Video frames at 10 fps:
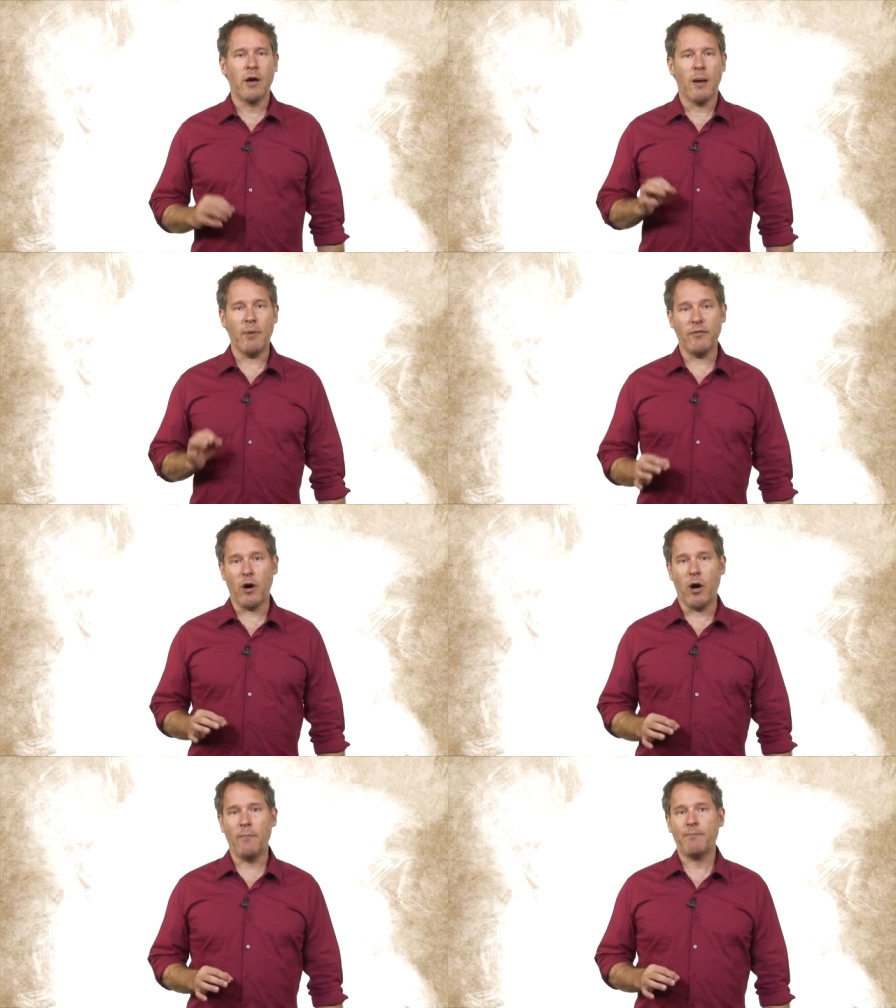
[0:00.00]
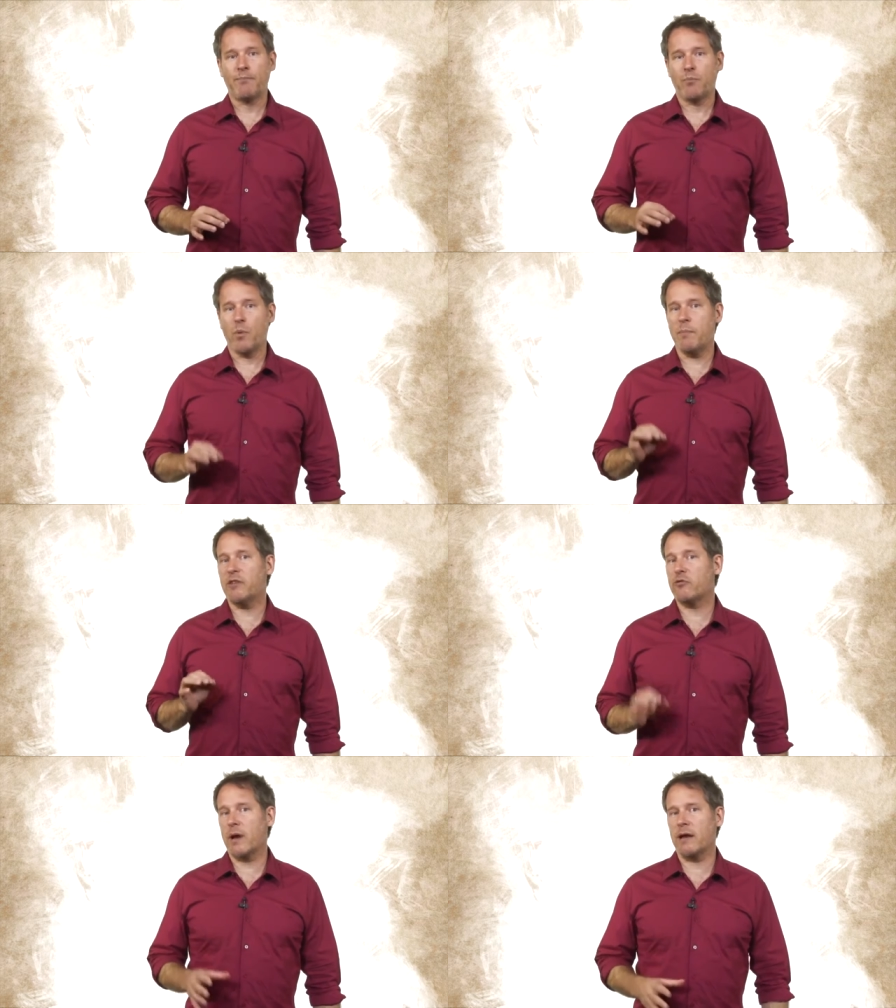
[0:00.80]
Above all, we
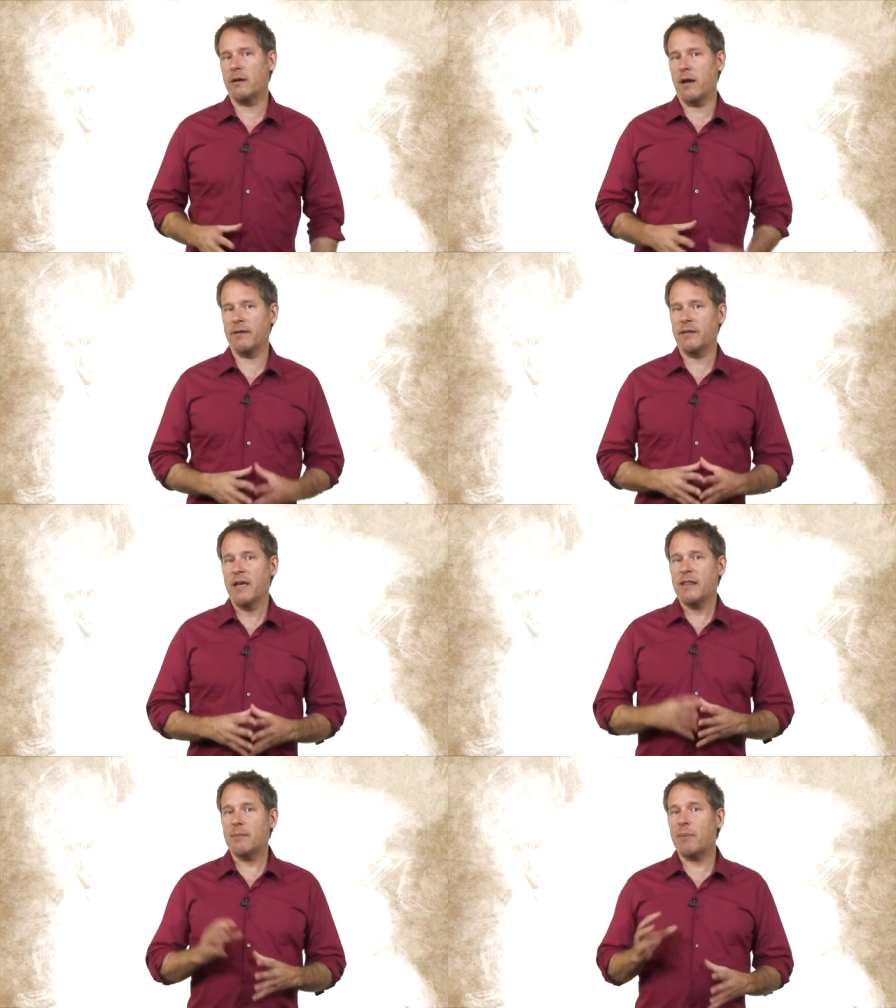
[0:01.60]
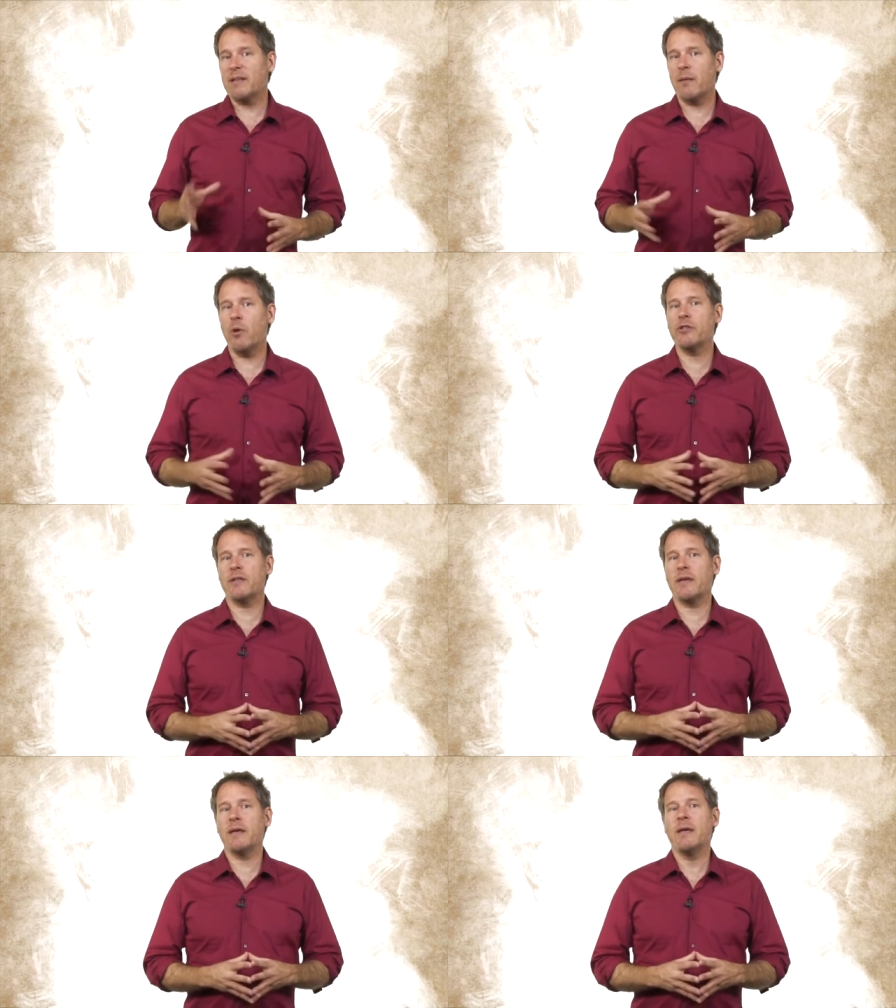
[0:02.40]
must recognize that
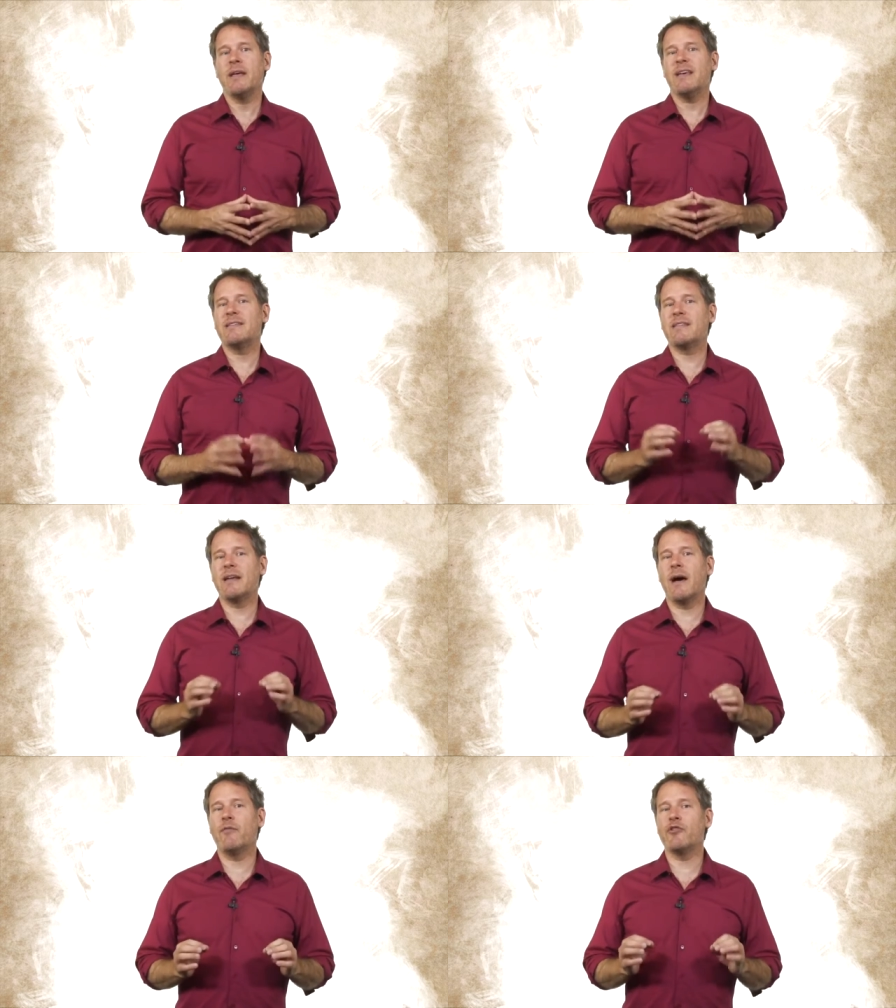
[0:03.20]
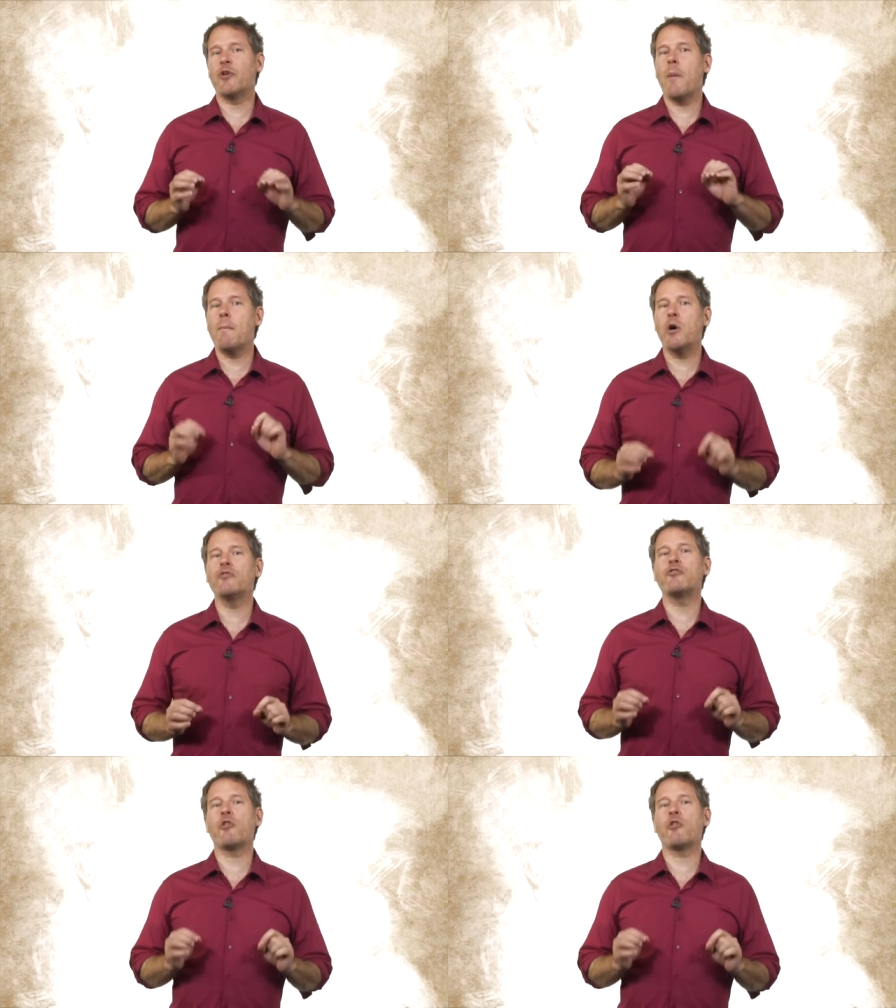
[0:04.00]
Pasamonte is the novel's most